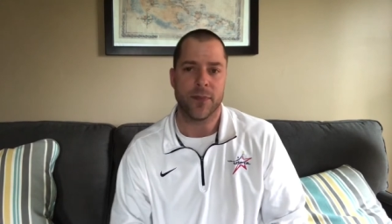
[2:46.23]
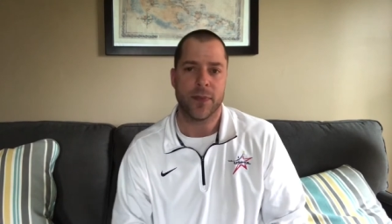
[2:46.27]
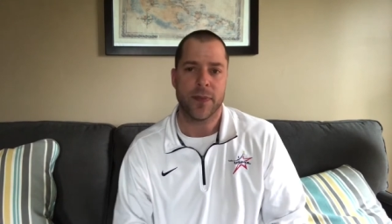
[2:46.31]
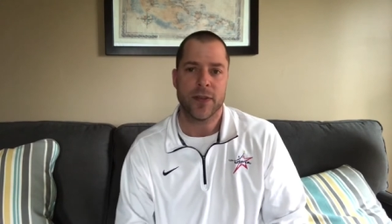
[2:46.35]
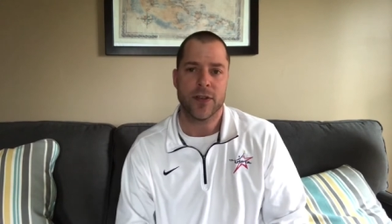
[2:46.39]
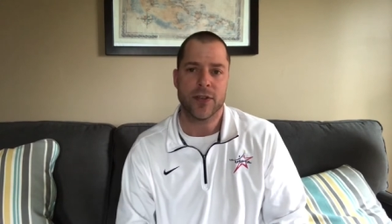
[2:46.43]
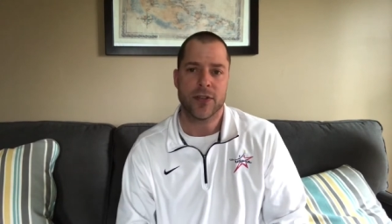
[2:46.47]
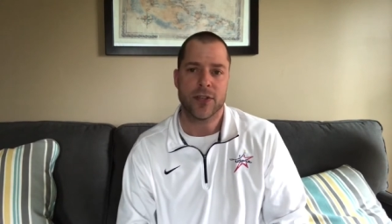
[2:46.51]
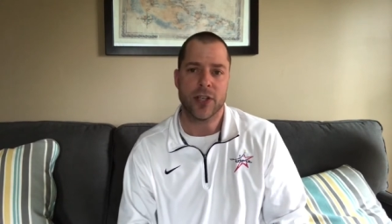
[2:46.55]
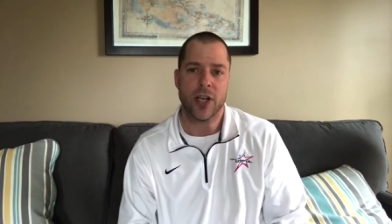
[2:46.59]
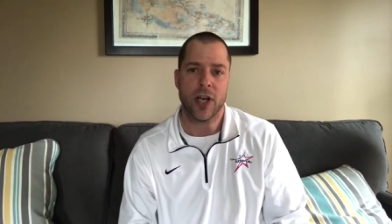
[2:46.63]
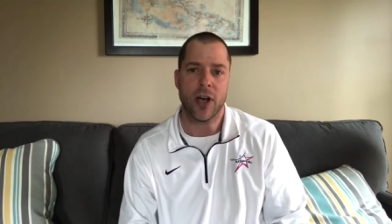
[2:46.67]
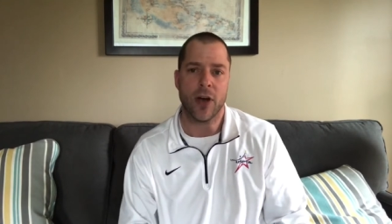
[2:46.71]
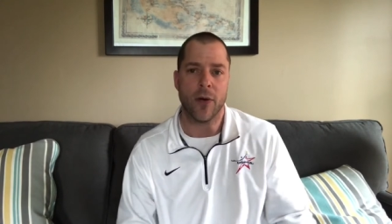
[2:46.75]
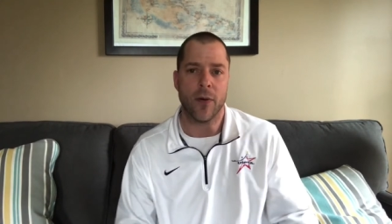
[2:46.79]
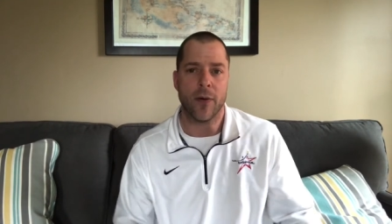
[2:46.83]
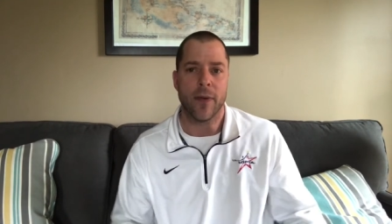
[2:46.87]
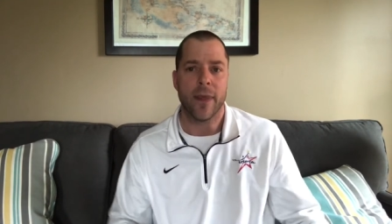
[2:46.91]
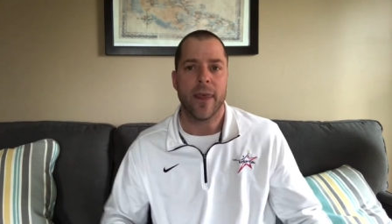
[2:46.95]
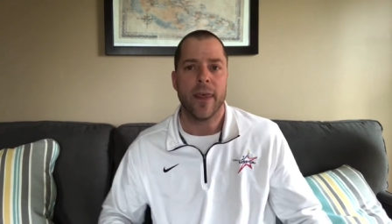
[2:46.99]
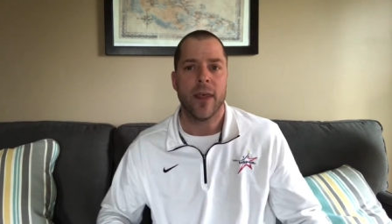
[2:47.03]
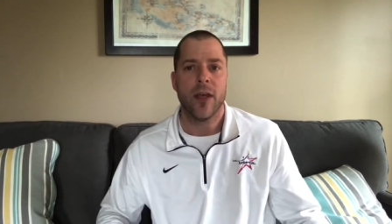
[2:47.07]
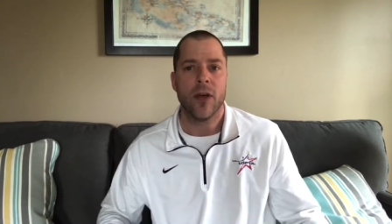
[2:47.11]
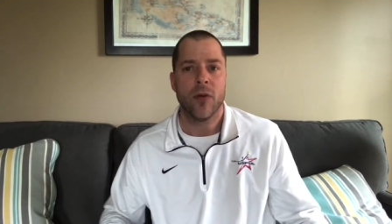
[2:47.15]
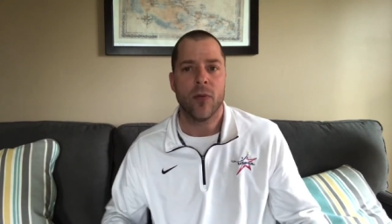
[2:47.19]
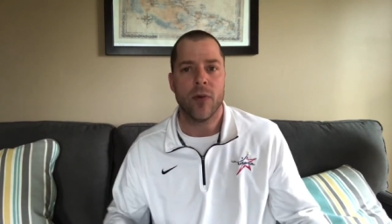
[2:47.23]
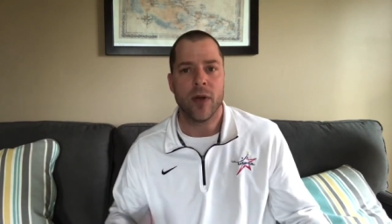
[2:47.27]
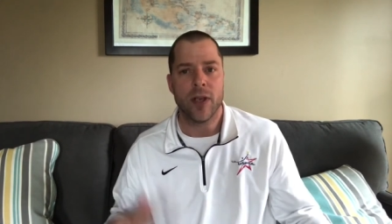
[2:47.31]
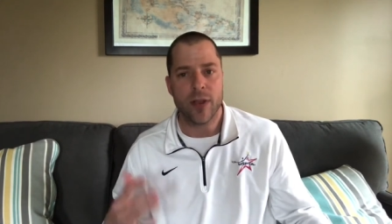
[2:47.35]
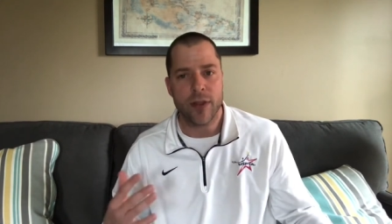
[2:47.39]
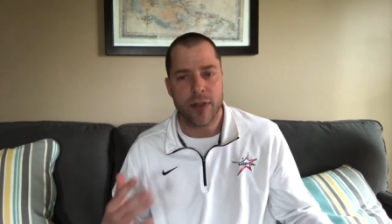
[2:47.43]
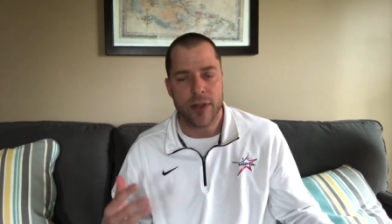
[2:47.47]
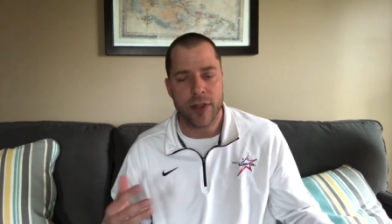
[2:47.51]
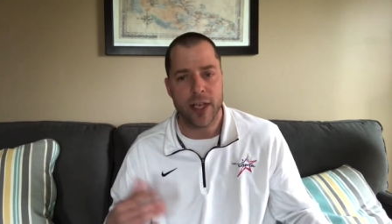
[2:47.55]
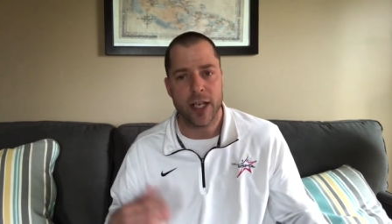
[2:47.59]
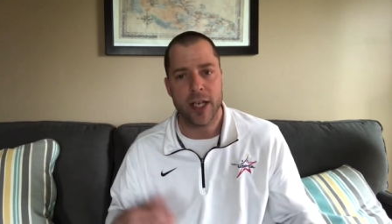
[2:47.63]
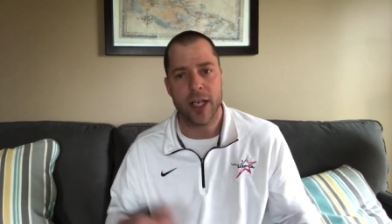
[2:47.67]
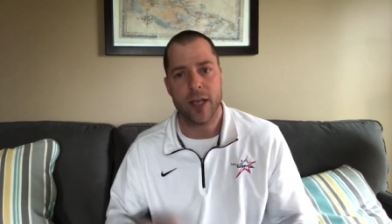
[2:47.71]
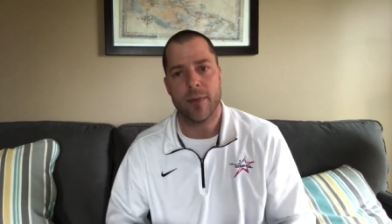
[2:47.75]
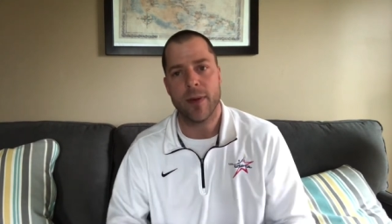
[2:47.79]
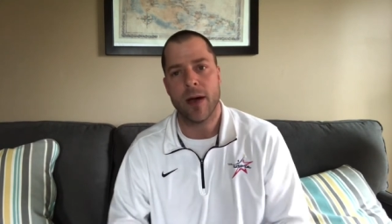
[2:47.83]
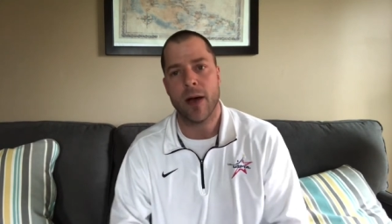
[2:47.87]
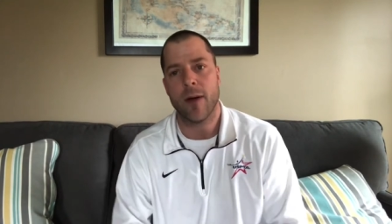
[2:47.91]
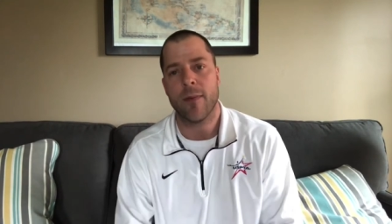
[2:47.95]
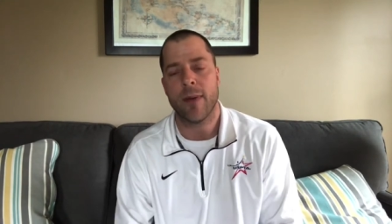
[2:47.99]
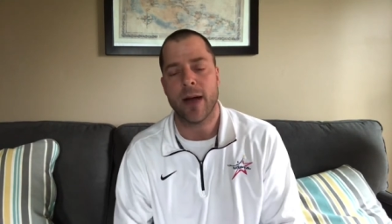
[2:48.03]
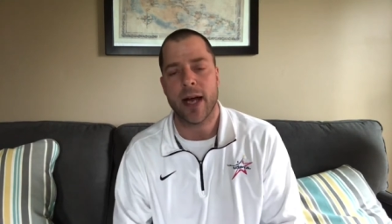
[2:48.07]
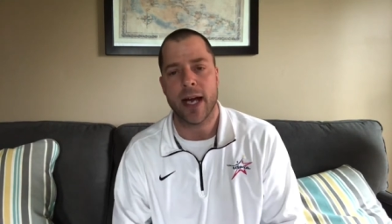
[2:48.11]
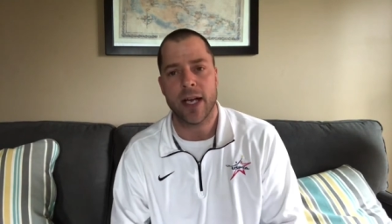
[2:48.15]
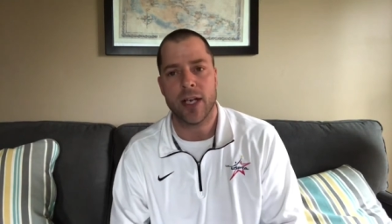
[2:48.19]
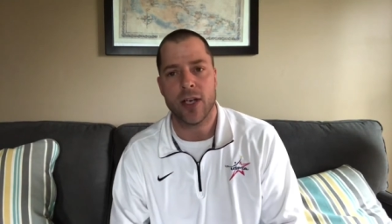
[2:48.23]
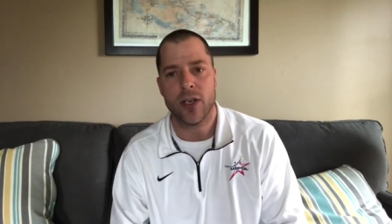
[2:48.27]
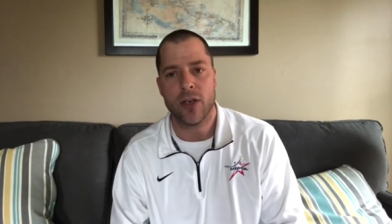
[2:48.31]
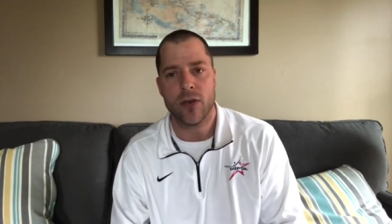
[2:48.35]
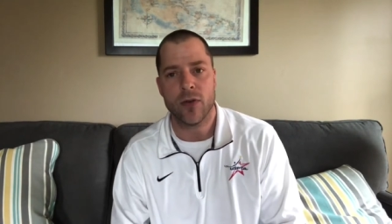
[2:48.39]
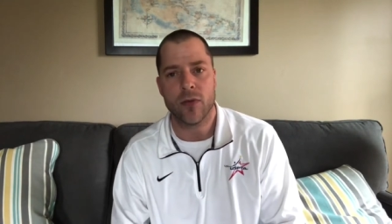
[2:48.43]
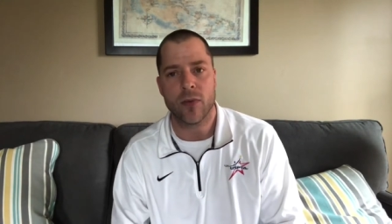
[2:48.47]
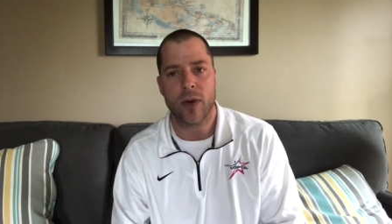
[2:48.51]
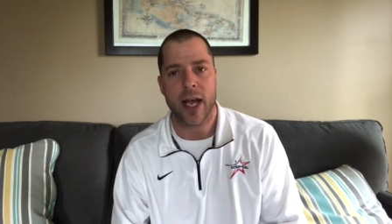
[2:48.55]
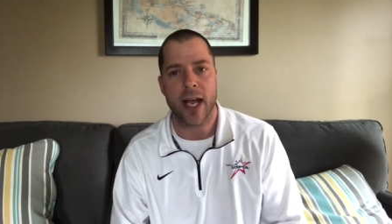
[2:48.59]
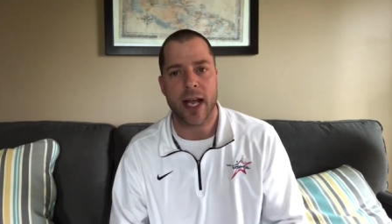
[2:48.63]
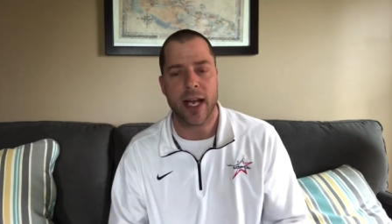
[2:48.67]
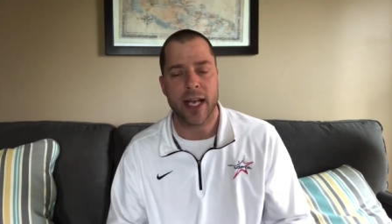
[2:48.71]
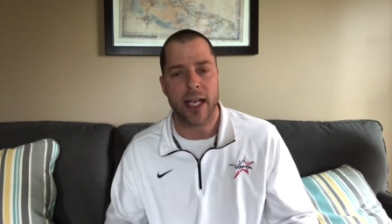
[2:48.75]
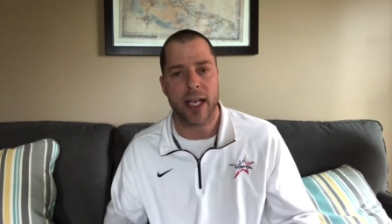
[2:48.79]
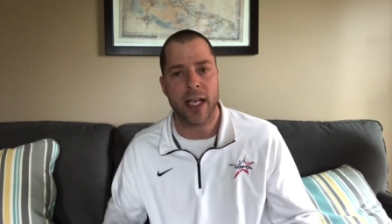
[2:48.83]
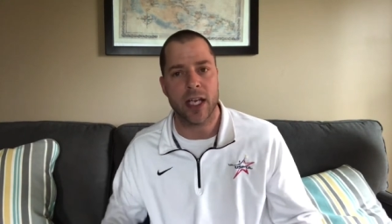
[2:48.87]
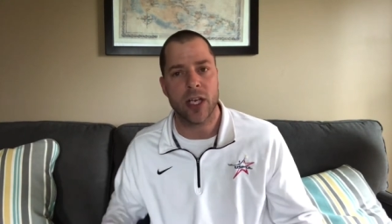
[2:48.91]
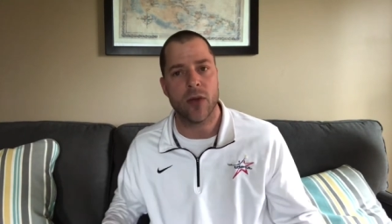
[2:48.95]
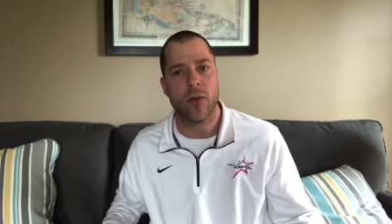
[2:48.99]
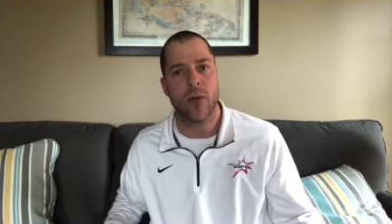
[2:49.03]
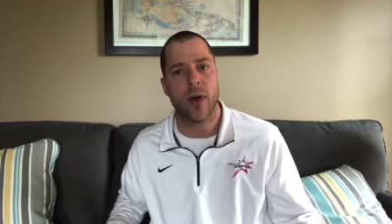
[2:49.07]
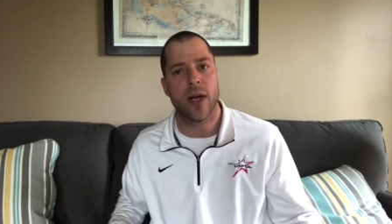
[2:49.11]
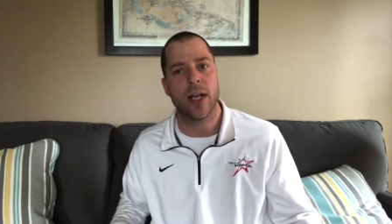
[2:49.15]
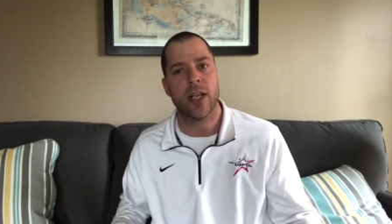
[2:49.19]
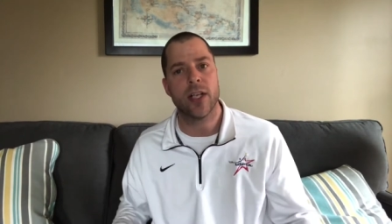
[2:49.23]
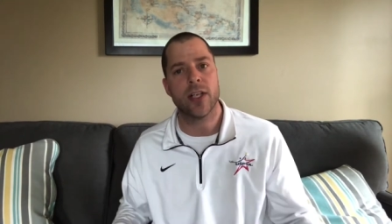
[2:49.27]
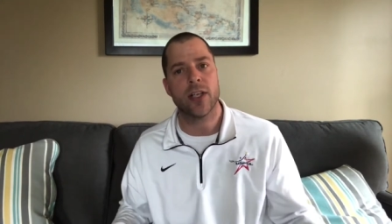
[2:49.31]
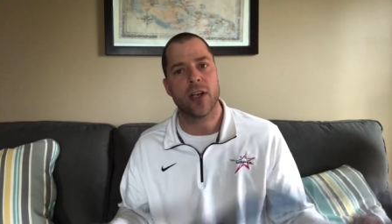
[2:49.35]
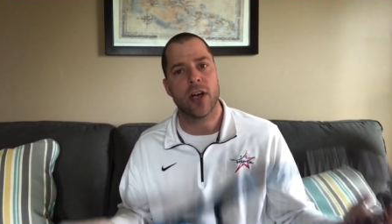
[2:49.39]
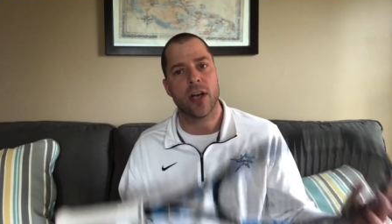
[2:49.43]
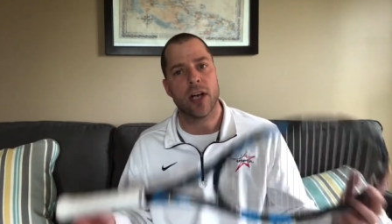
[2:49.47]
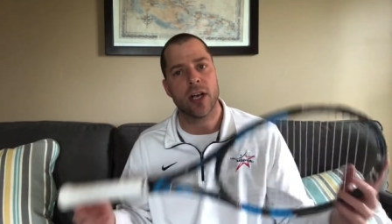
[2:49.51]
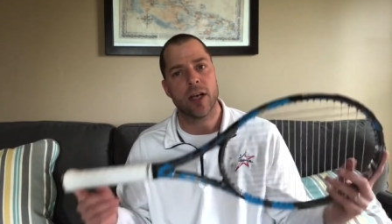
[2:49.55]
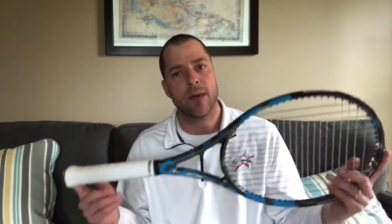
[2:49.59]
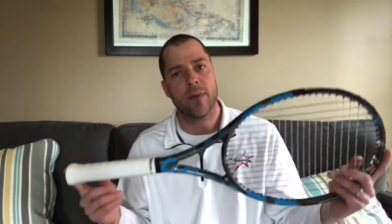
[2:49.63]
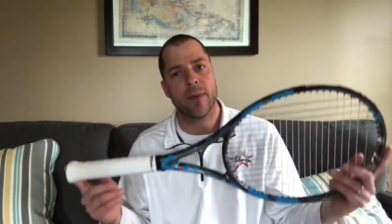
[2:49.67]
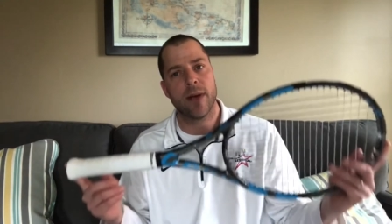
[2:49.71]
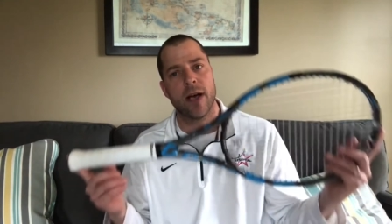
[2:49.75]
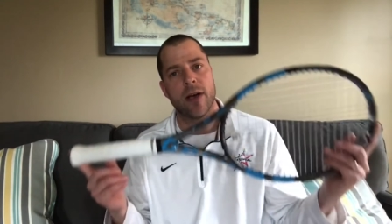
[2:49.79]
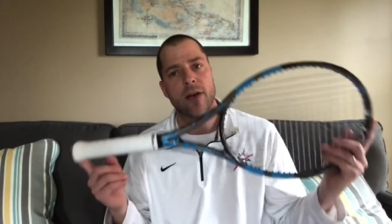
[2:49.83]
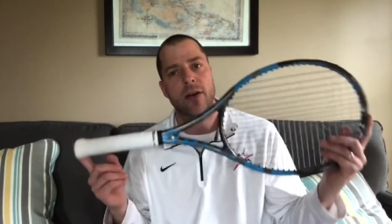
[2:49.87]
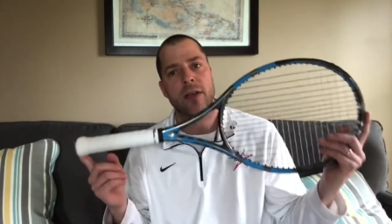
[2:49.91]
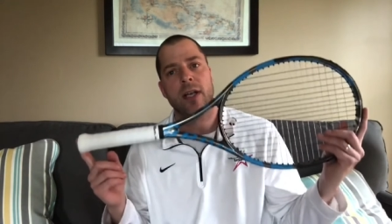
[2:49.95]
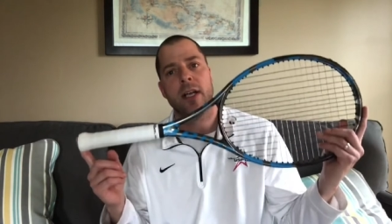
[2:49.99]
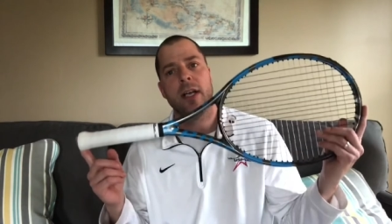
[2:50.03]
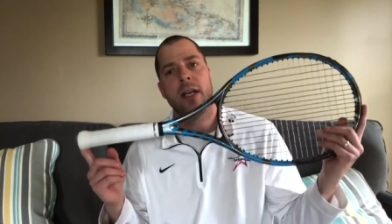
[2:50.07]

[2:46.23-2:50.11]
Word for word: So when you think about buying a new racket and you want to talk about